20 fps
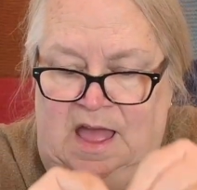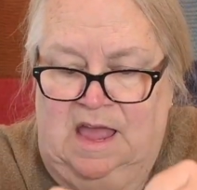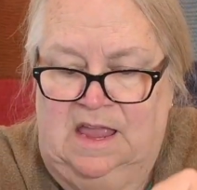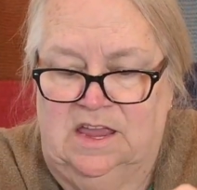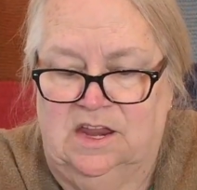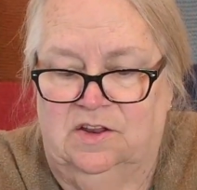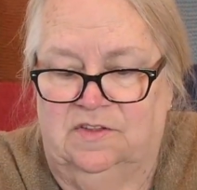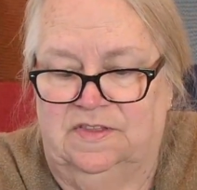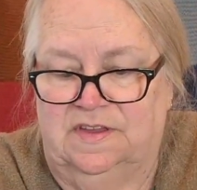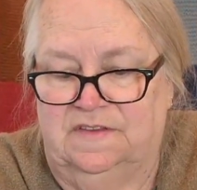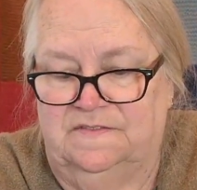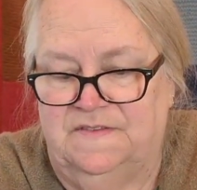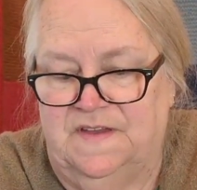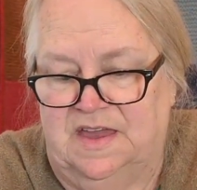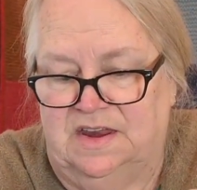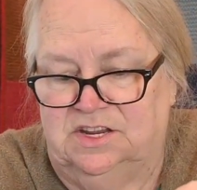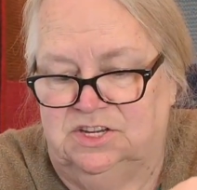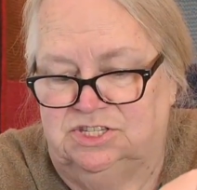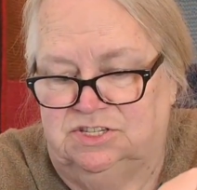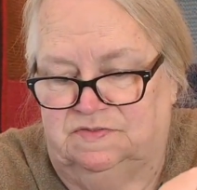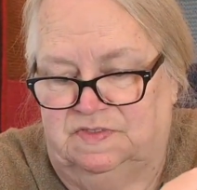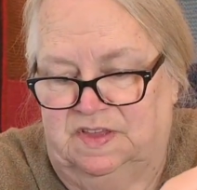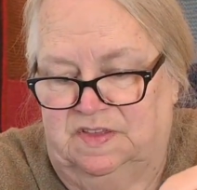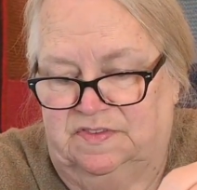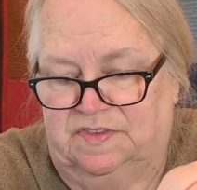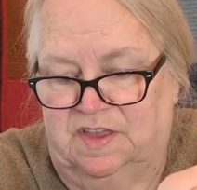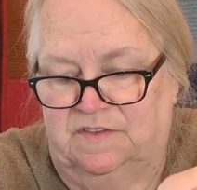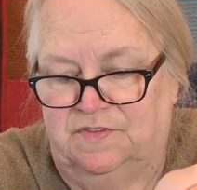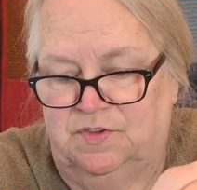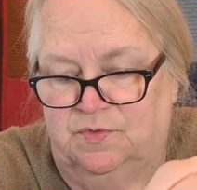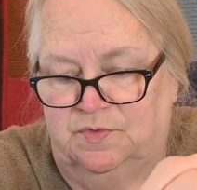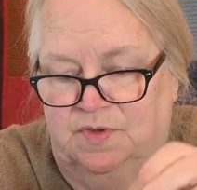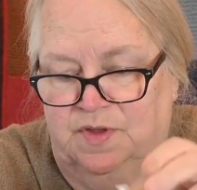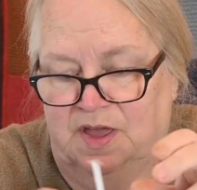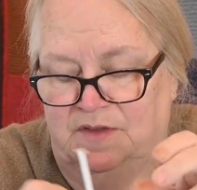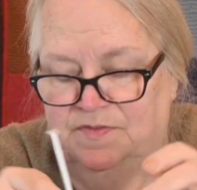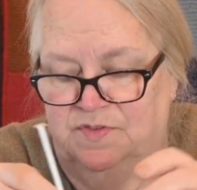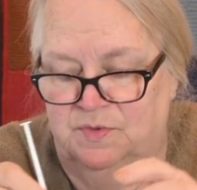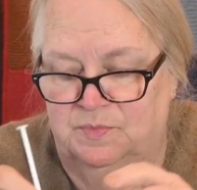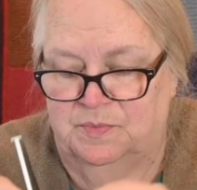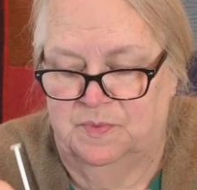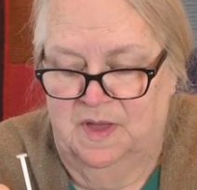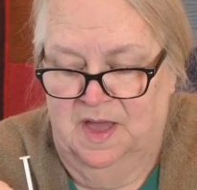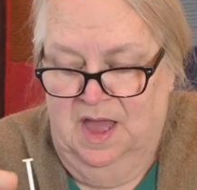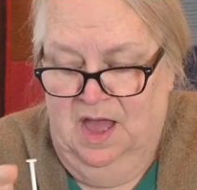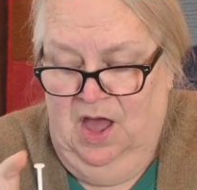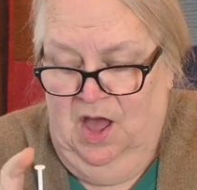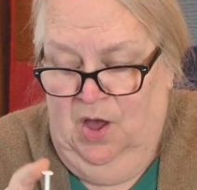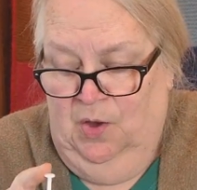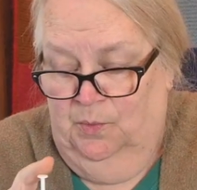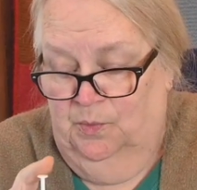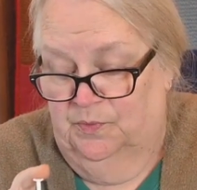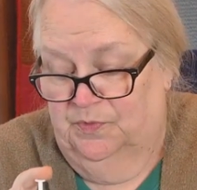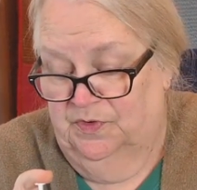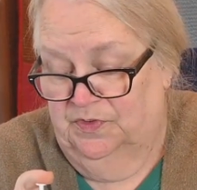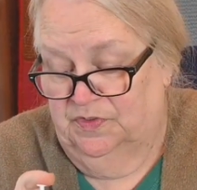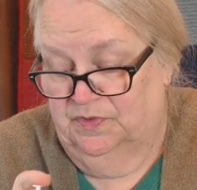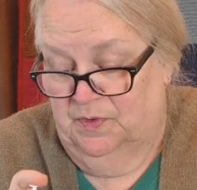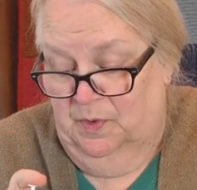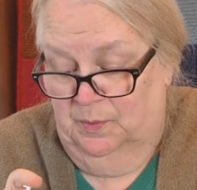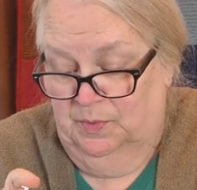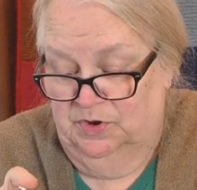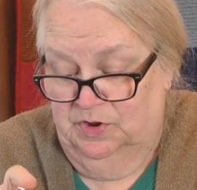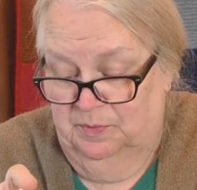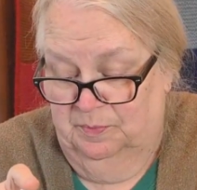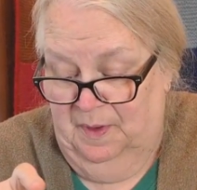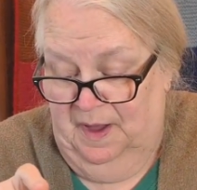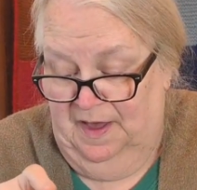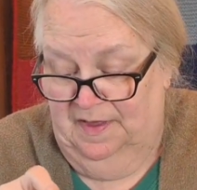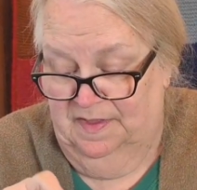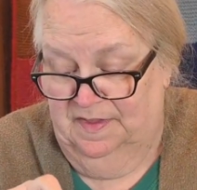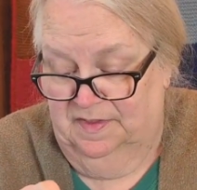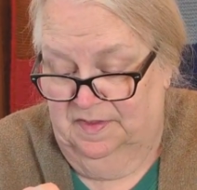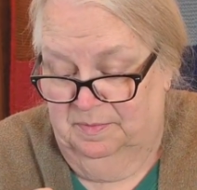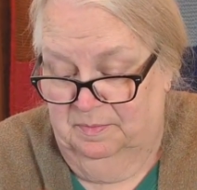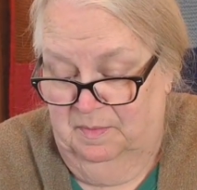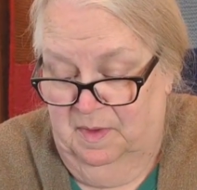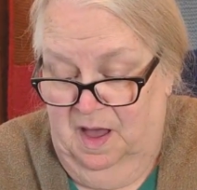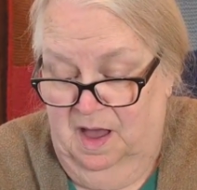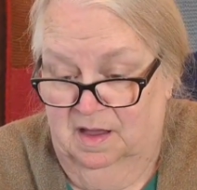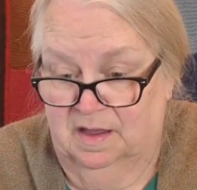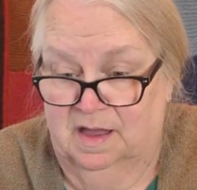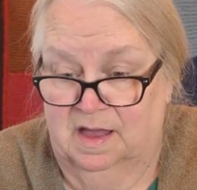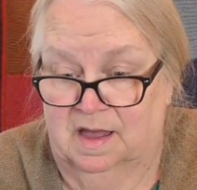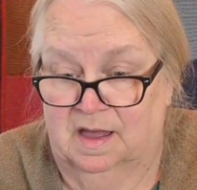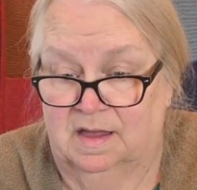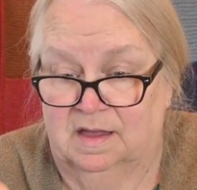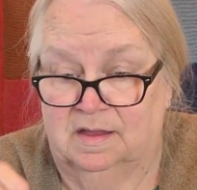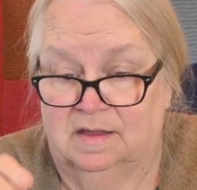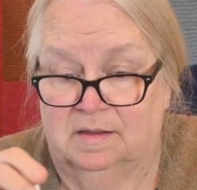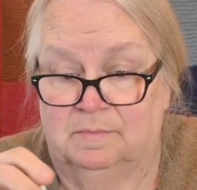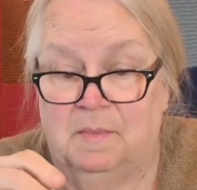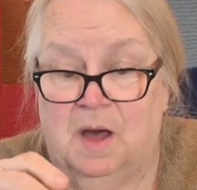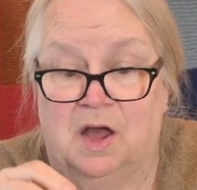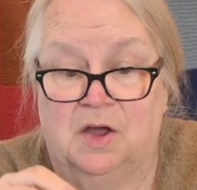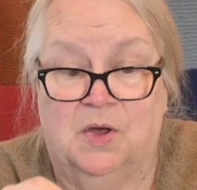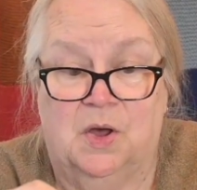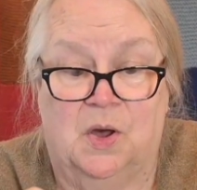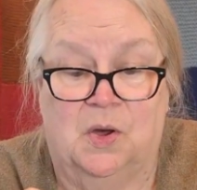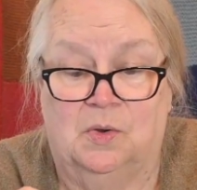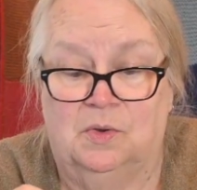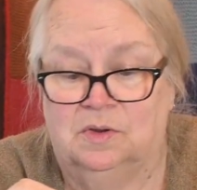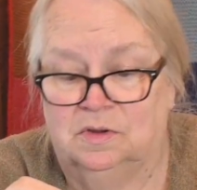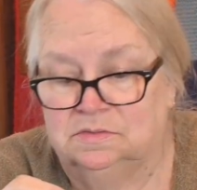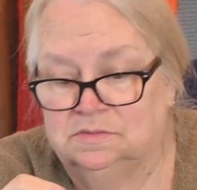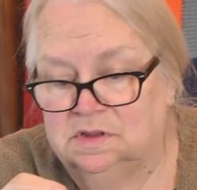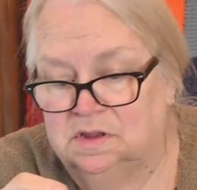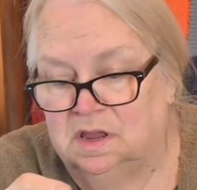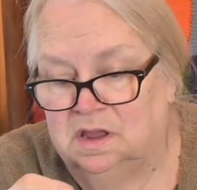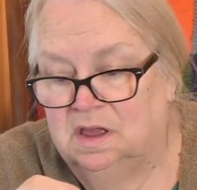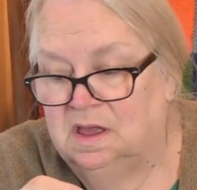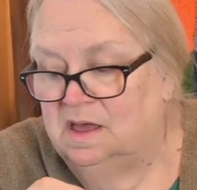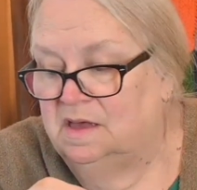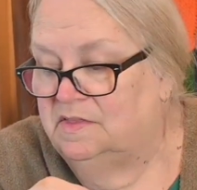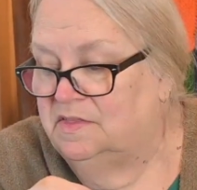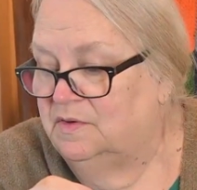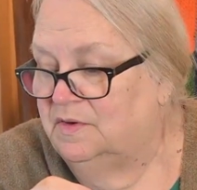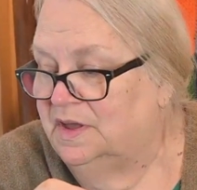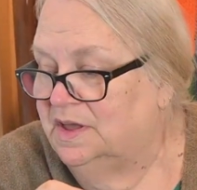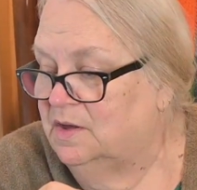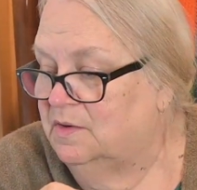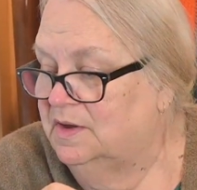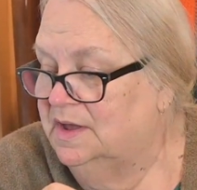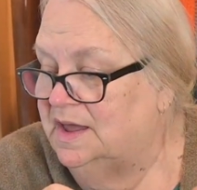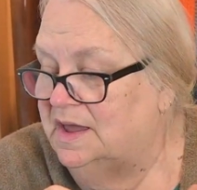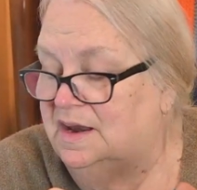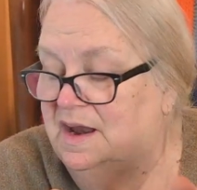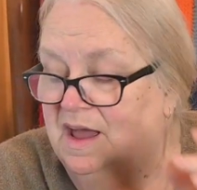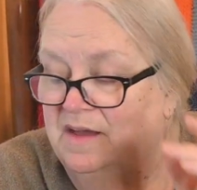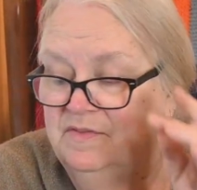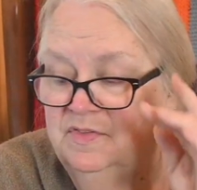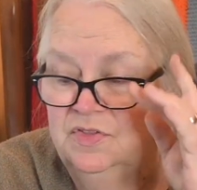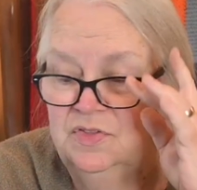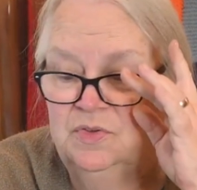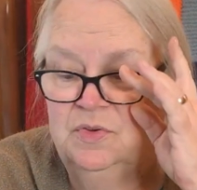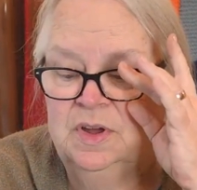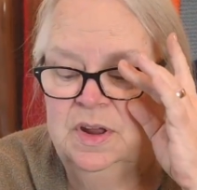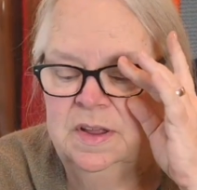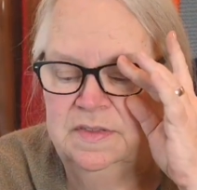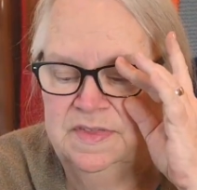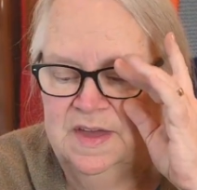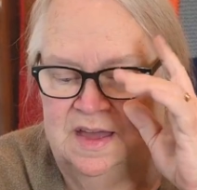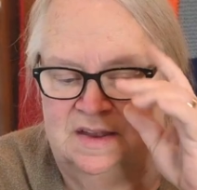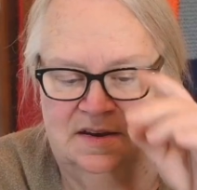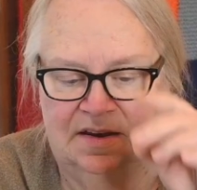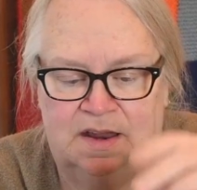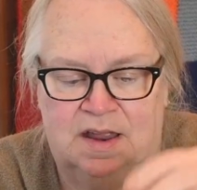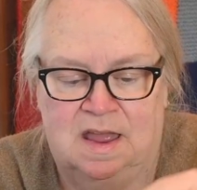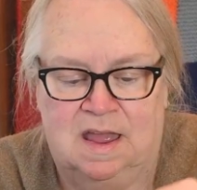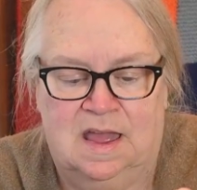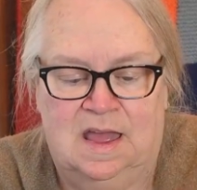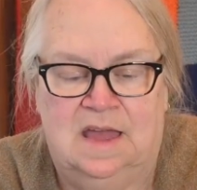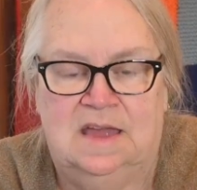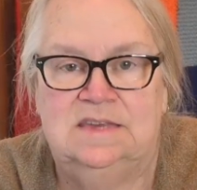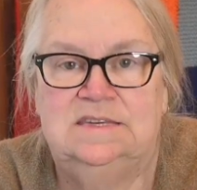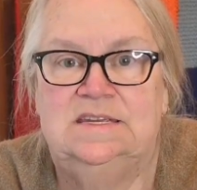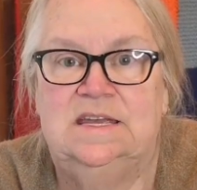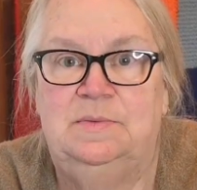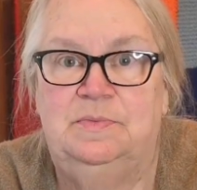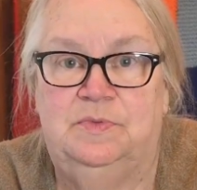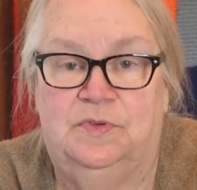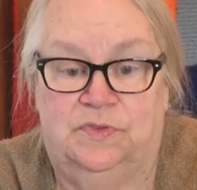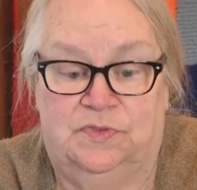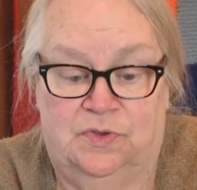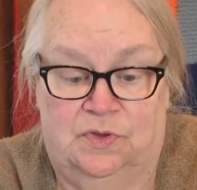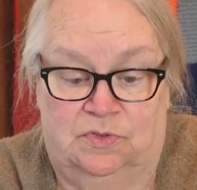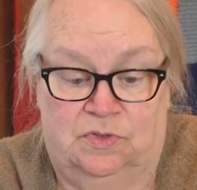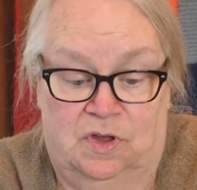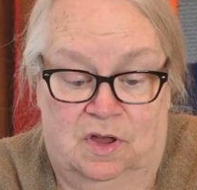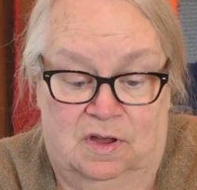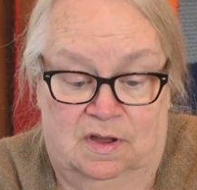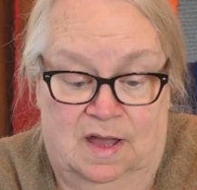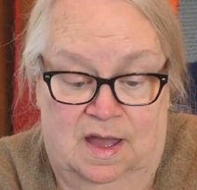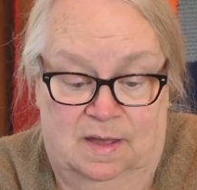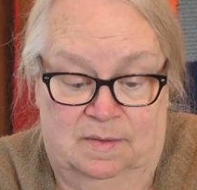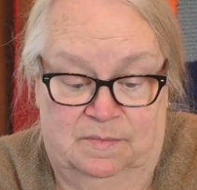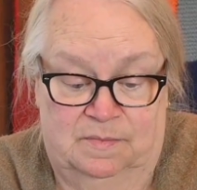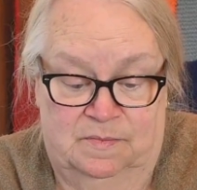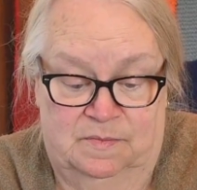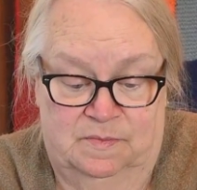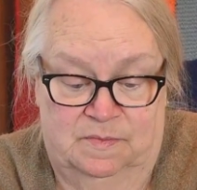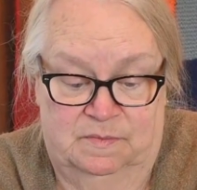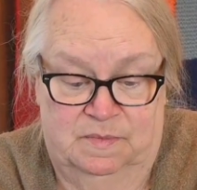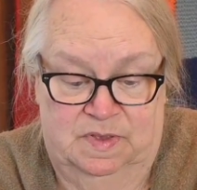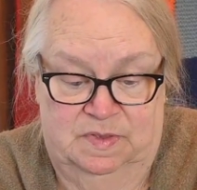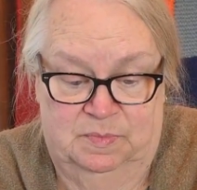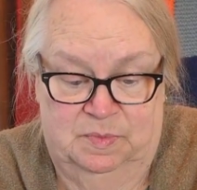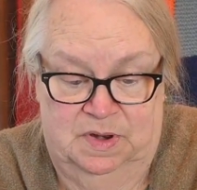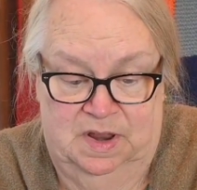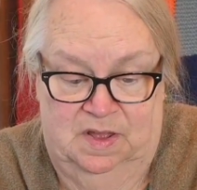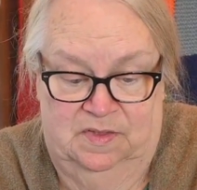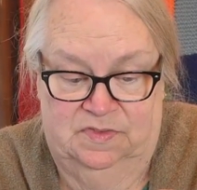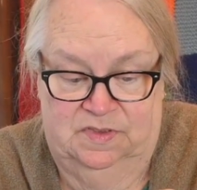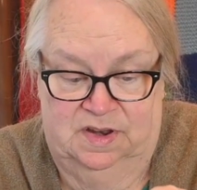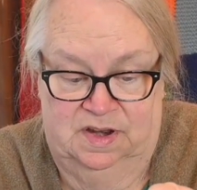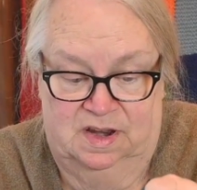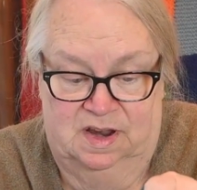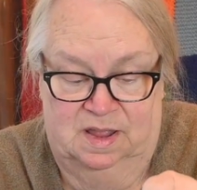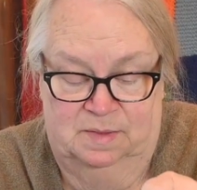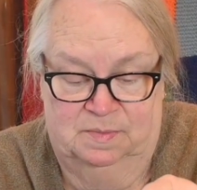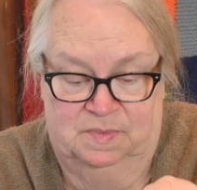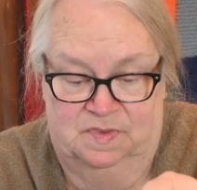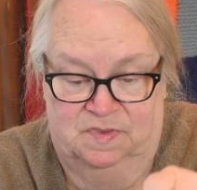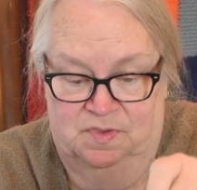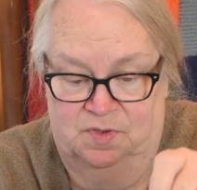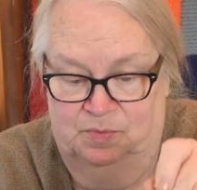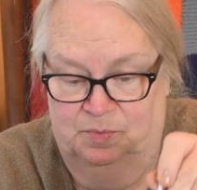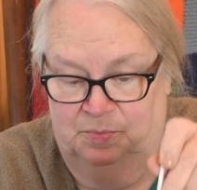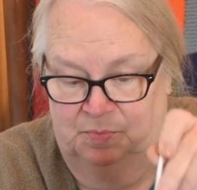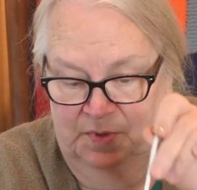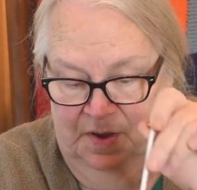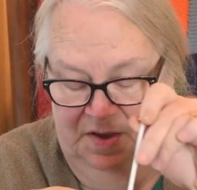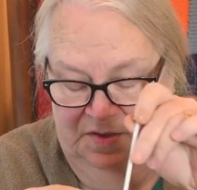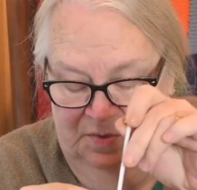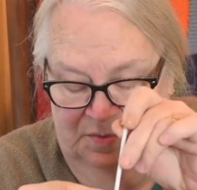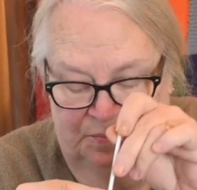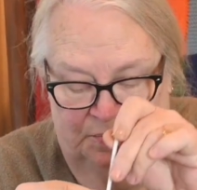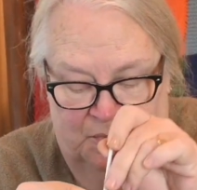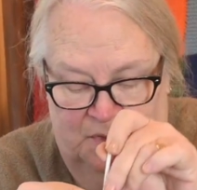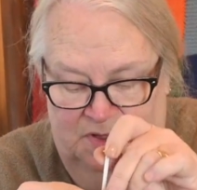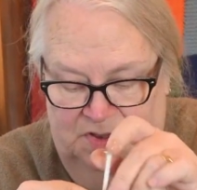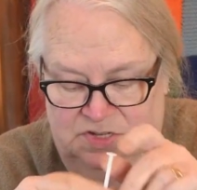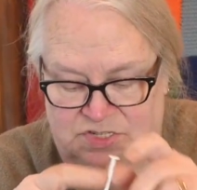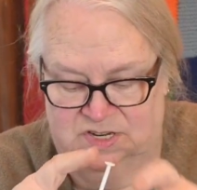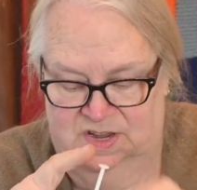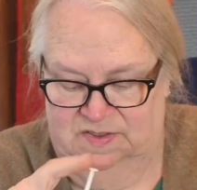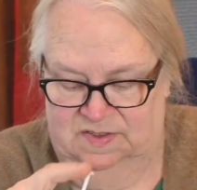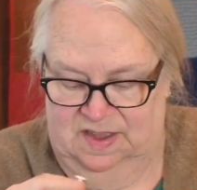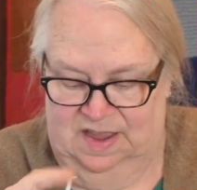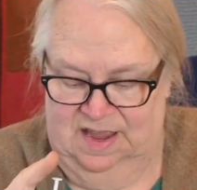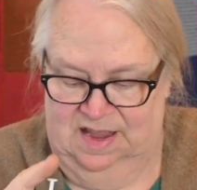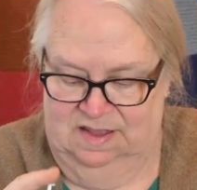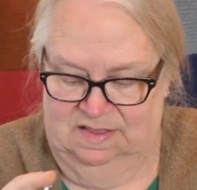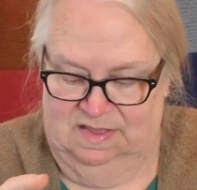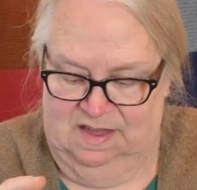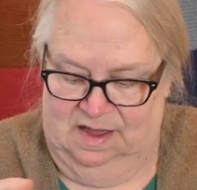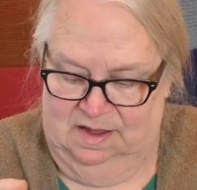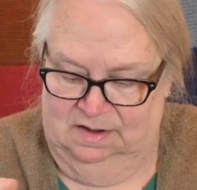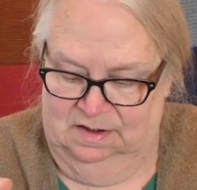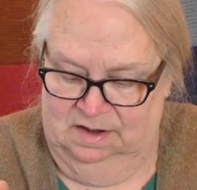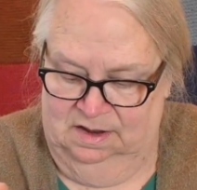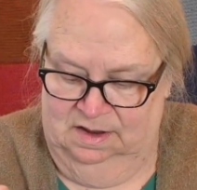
you know, the advantage of this, if you first of all, when you buy this Mako, there I go again. I've been looking at that tape for so long. I'm mispronouncing it. I apologize. I hate that.